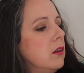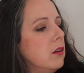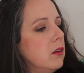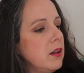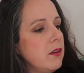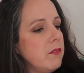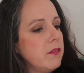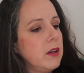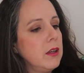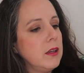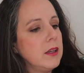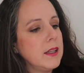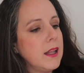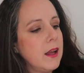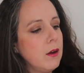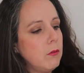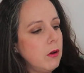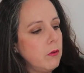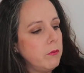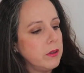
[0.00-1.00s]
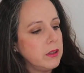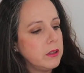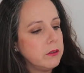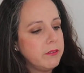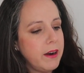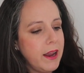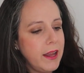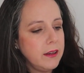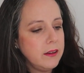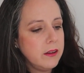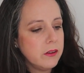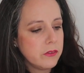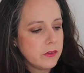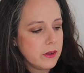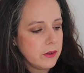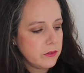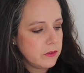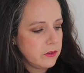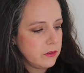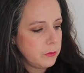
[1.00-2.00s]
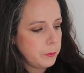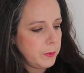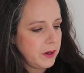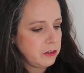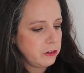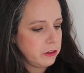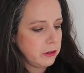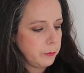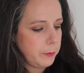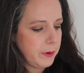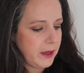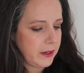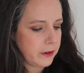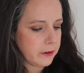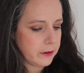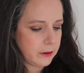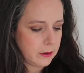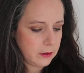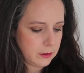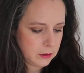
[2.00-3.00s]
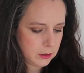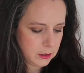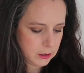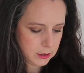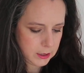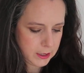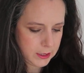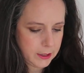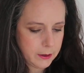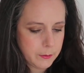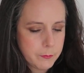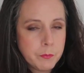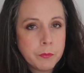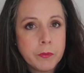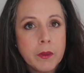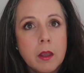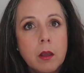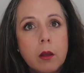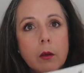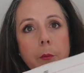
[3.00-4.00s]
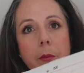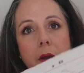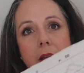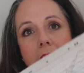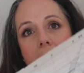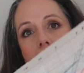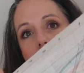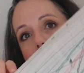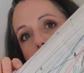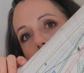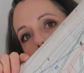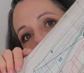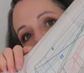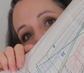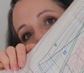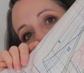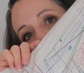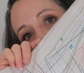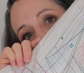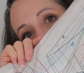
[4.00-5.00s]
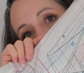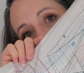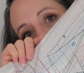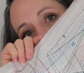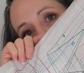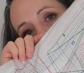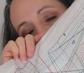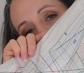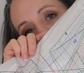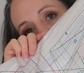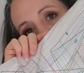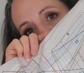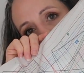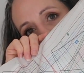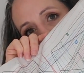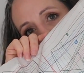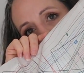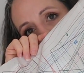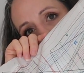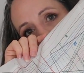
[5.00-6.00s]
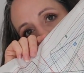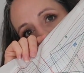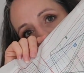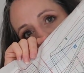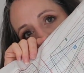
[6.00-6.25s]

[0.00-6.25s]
Don't even look at that one with the red because that's the special pattern in it. But yeah, so See that?